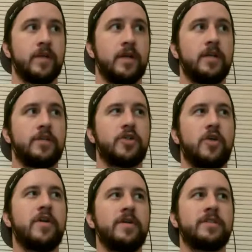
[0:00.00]
Did y'all
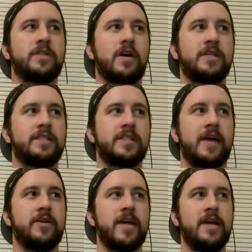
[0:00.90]
notice on
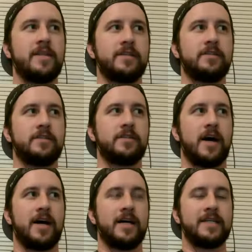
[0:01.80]
Saturday that
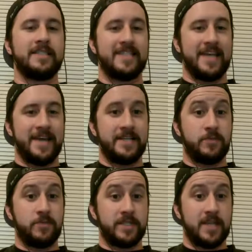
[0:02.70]

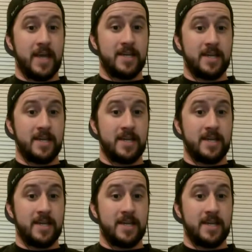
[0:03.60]
Diggs was taking